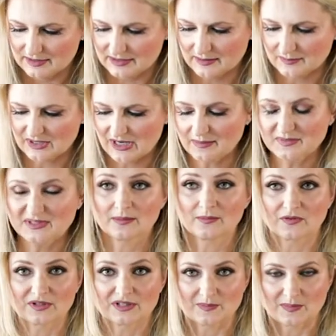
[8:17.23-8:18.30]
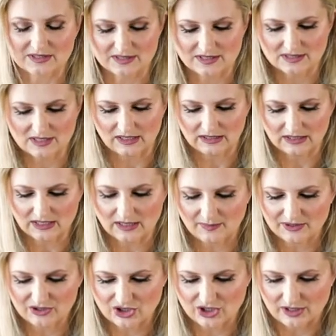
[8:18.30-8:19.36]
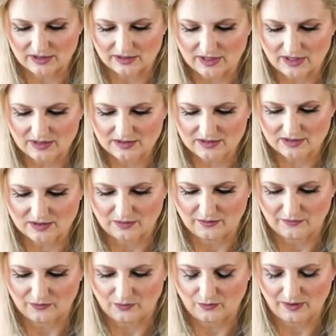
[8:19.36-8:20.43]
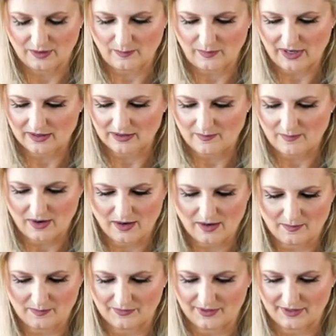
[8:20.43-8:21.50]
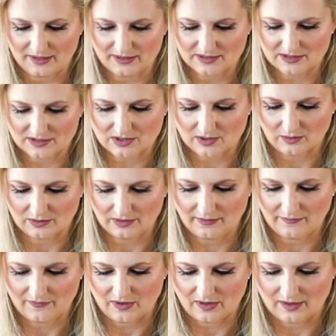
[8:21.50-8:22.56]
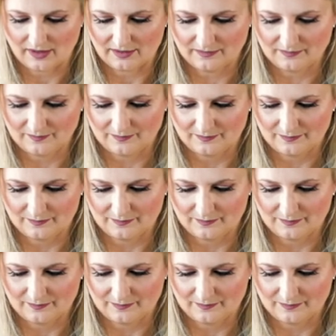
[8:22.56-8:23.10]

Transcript: Sometimes some of these pieces are a little bit chunky, so if you wanna break them up, that's totally fine.